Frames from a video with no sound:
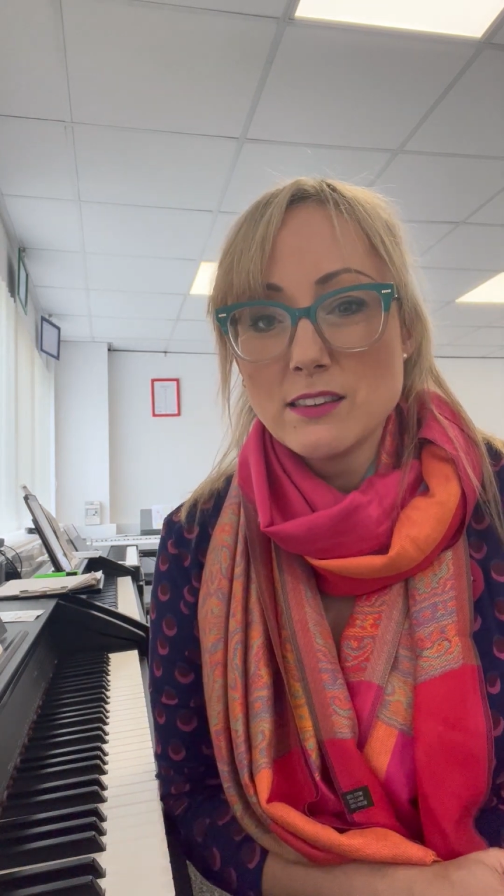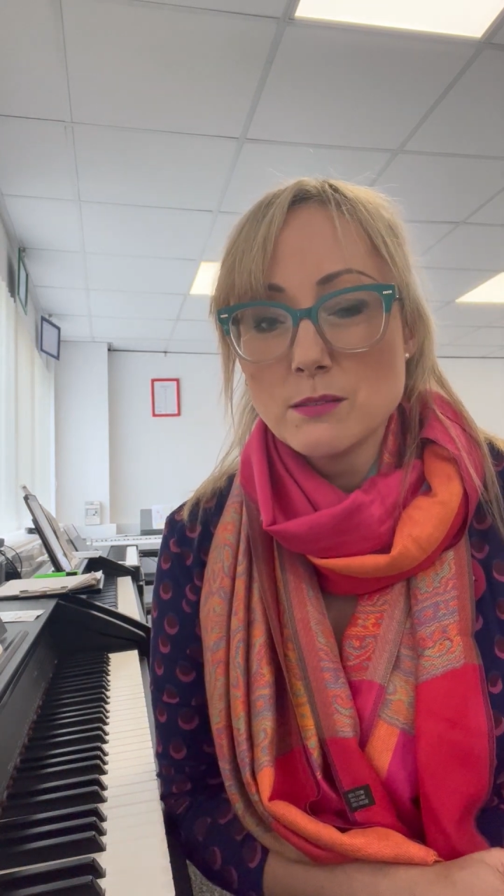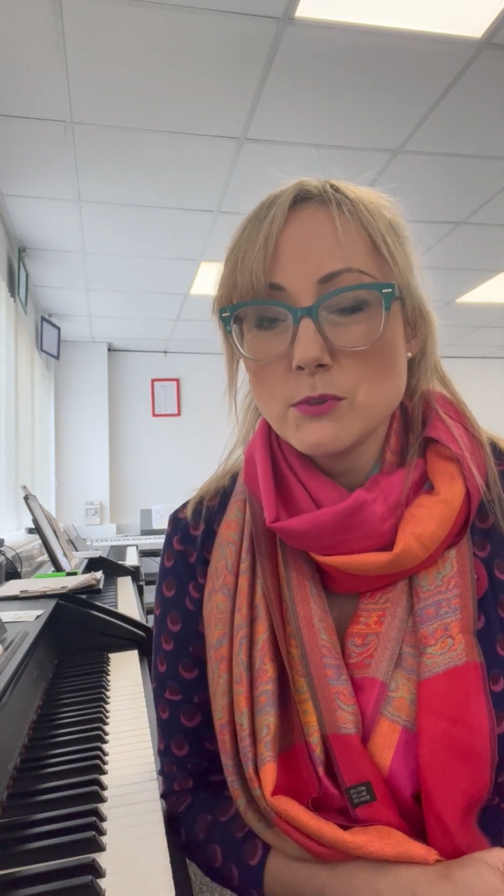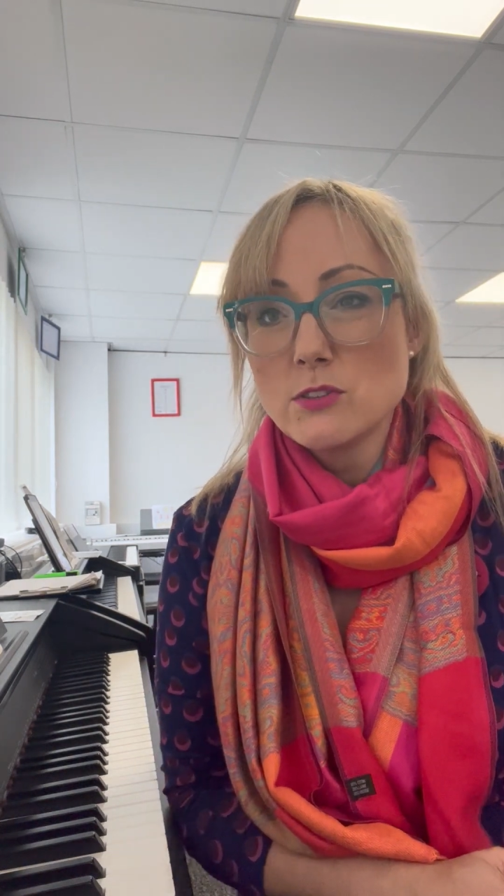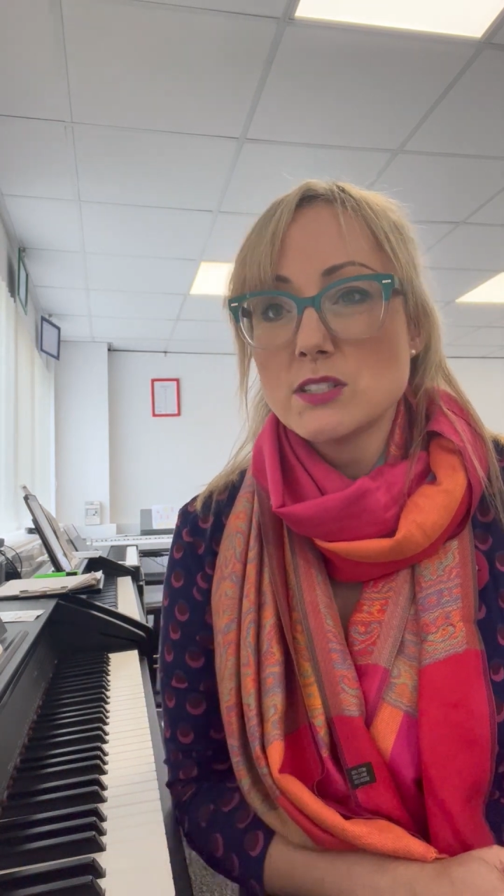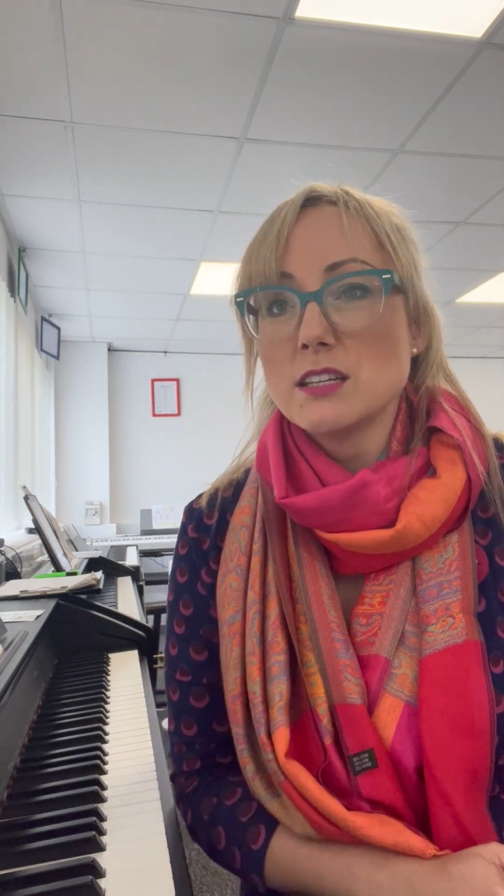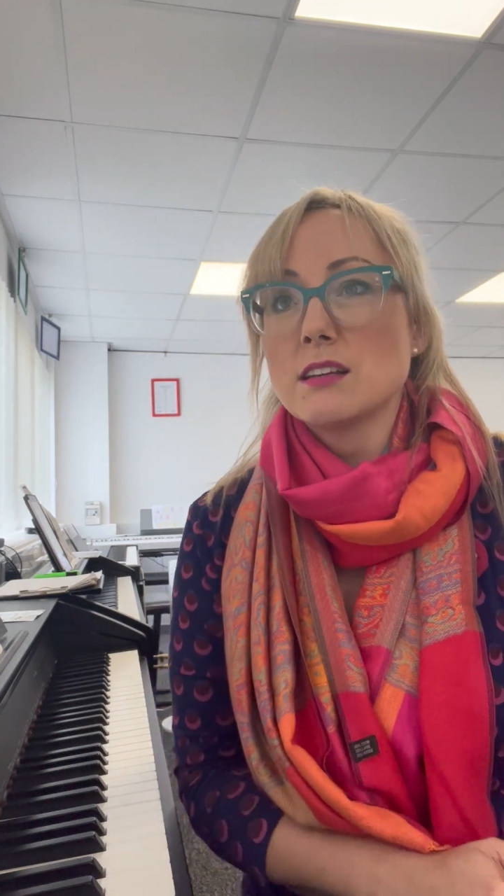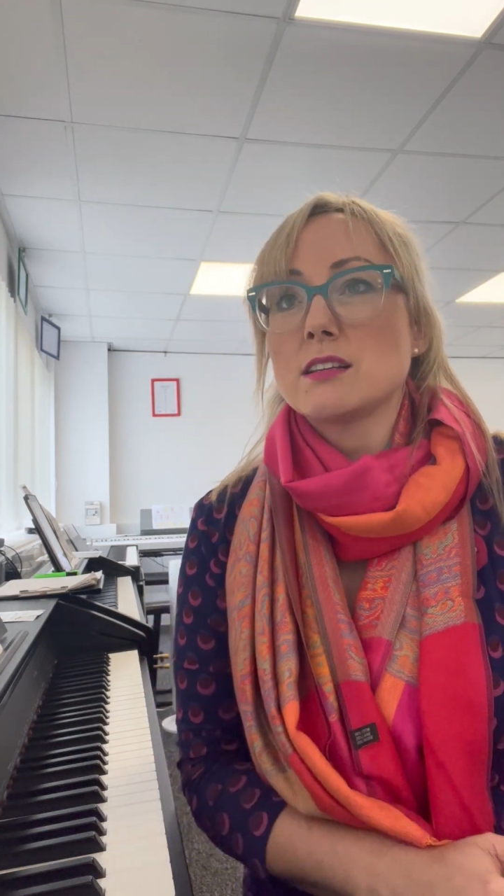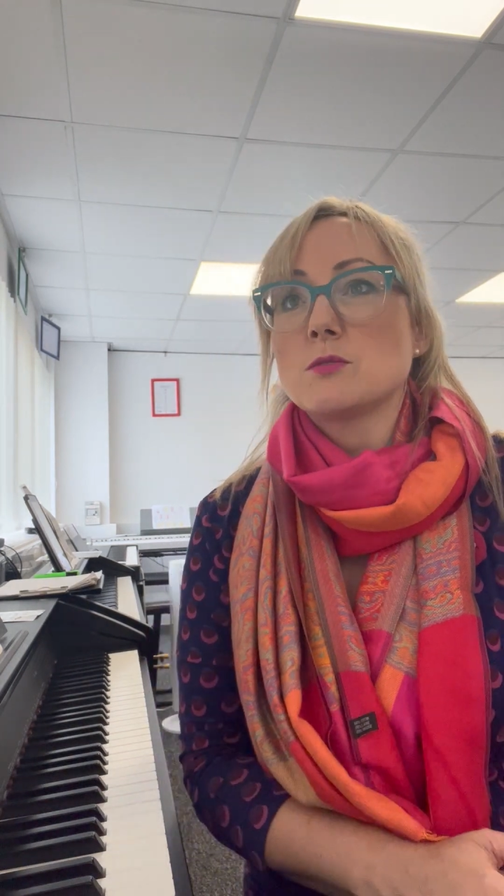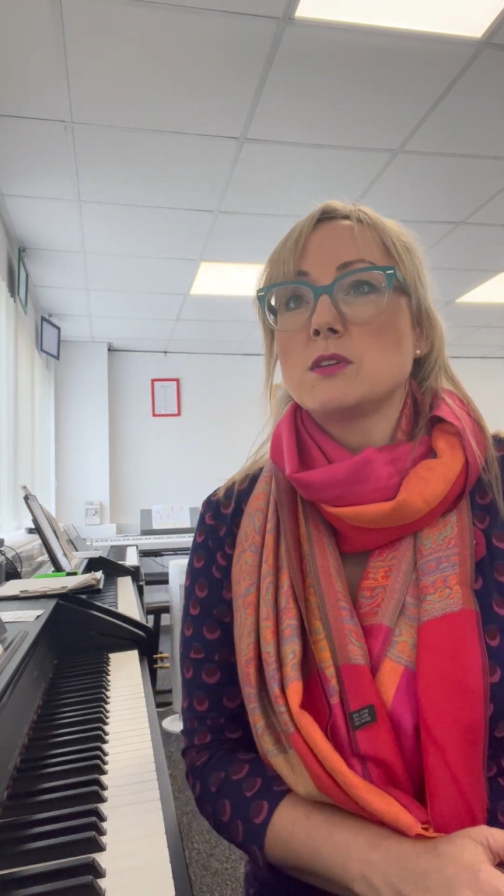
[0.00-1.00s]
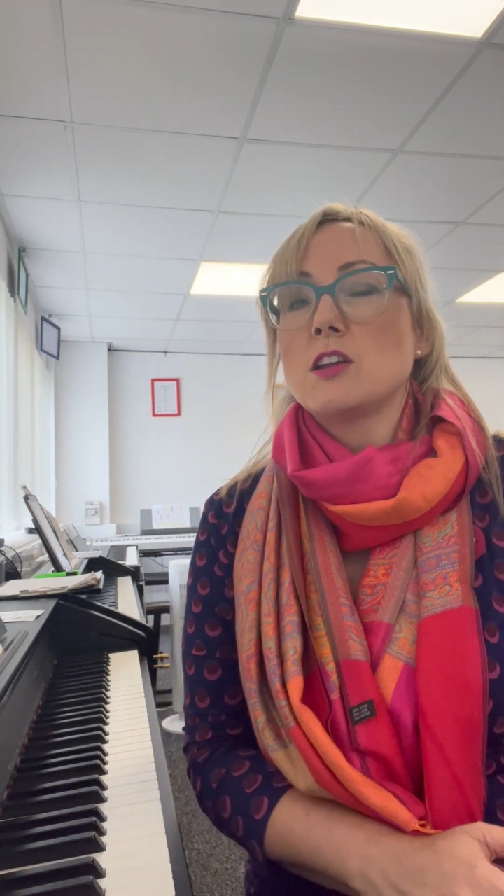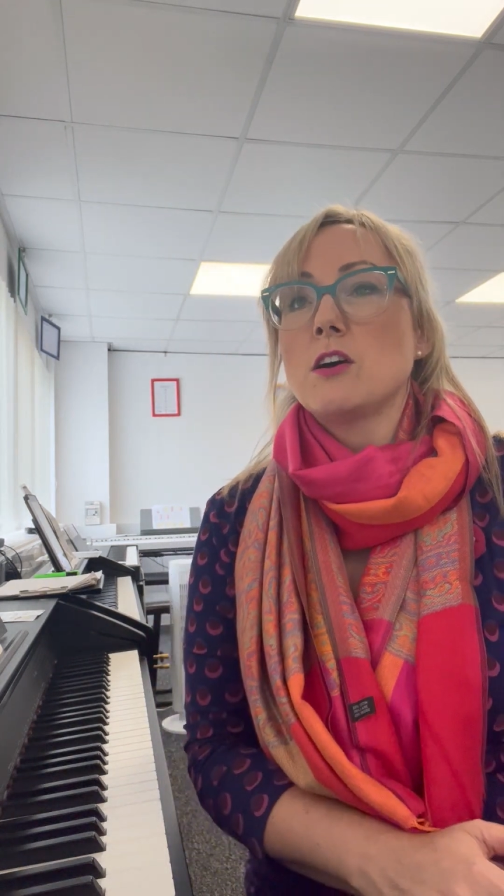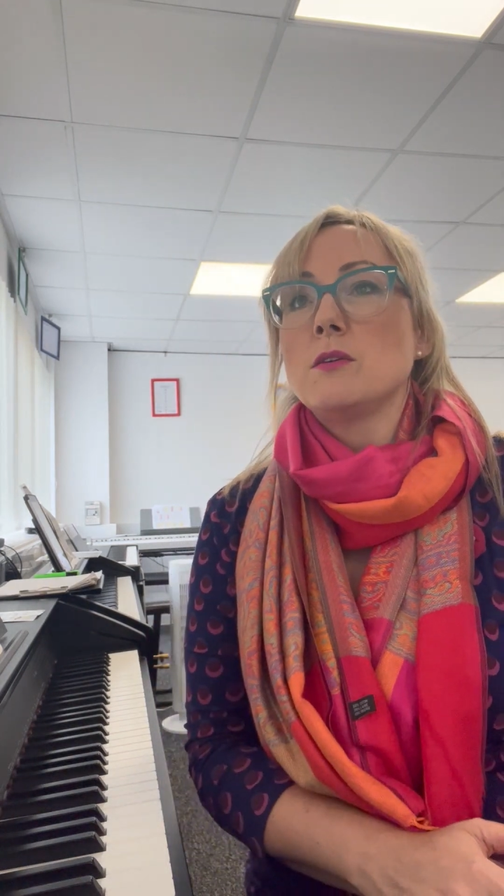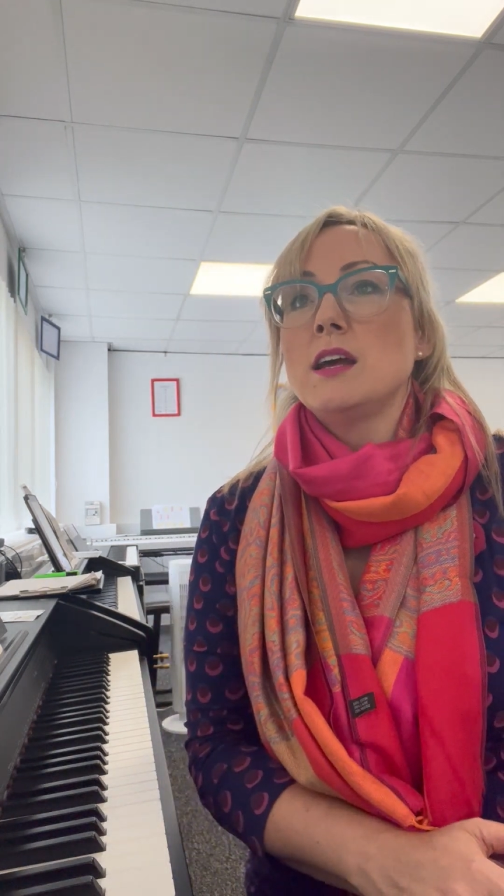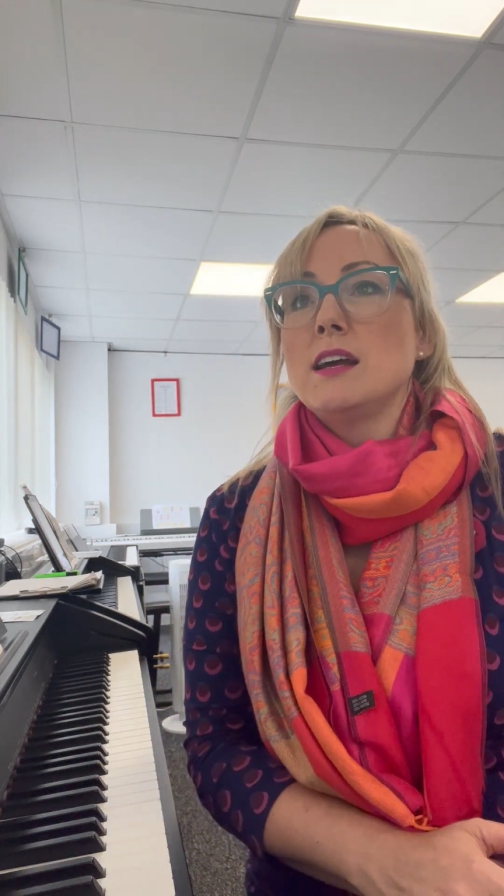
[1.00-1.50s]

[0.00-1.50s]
the music, as we know.